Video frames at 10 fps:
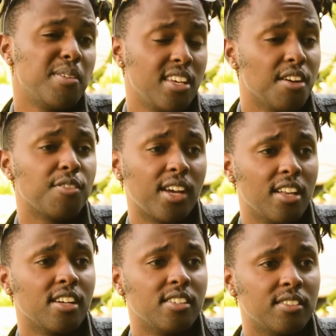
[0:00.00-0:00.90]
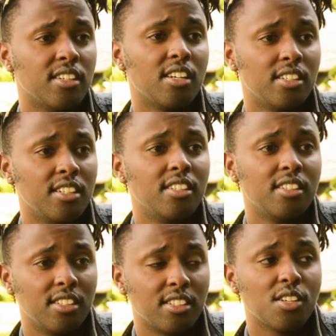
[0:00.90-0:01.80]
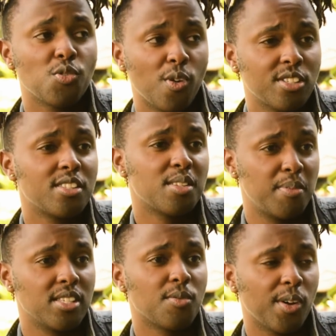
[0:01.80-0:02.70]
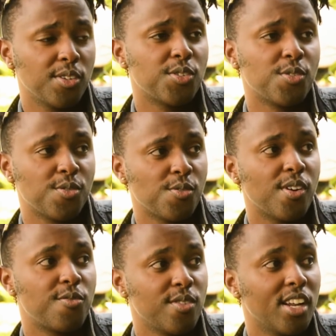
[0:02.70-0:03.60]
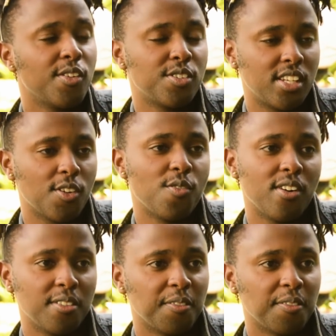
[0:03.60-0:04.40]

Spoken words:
big year for Kenya. Just watch this space. We're really going to take over.